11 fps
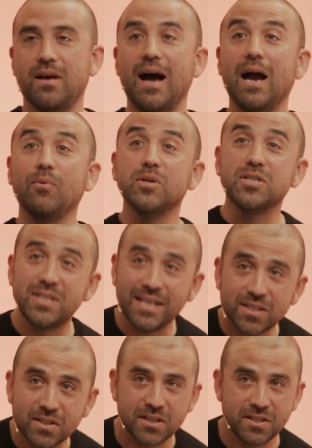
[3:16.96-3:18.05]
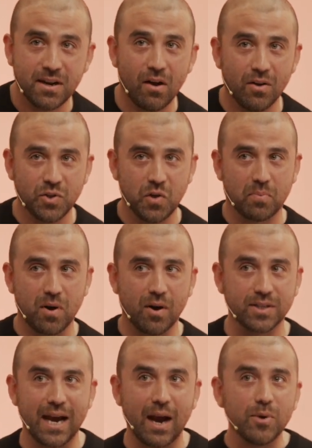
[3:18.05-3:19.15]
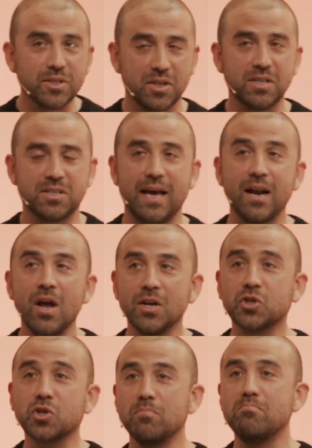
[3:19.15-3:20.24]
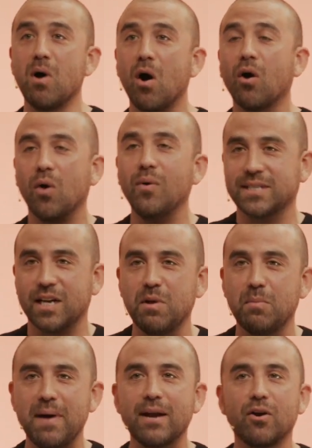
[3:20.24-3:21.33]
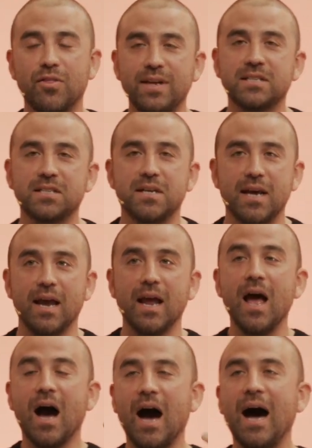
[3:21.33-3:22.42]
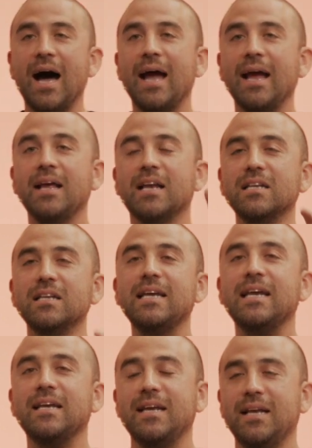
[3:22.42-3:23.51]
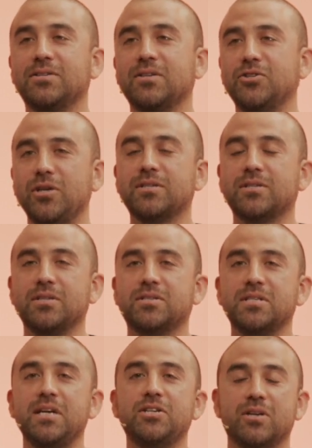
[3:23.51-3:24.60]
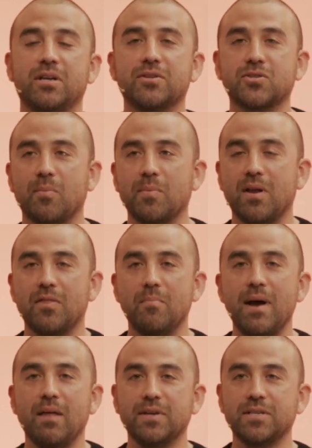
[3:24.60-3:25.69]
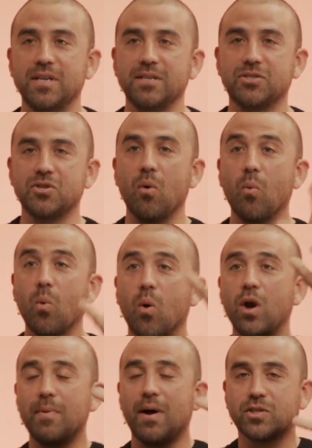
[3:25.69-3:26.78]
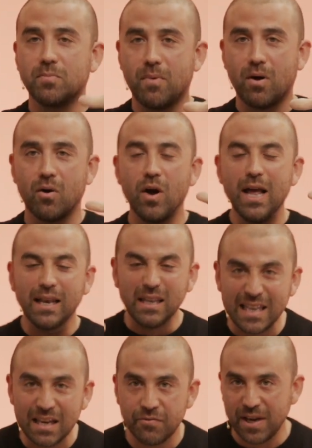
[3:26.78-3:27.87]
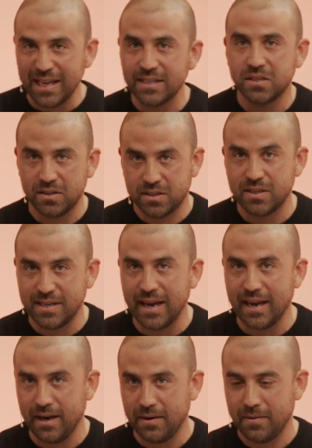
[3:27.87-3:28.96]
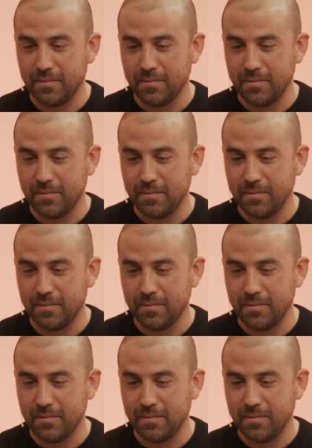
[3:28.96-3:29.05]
I resist this theology of progress. I resist that tomorrow is going to be better than today. I lean into Jesus' teaching in the Sermon on the Mount that says, don't worry about tomorrow. Live into today.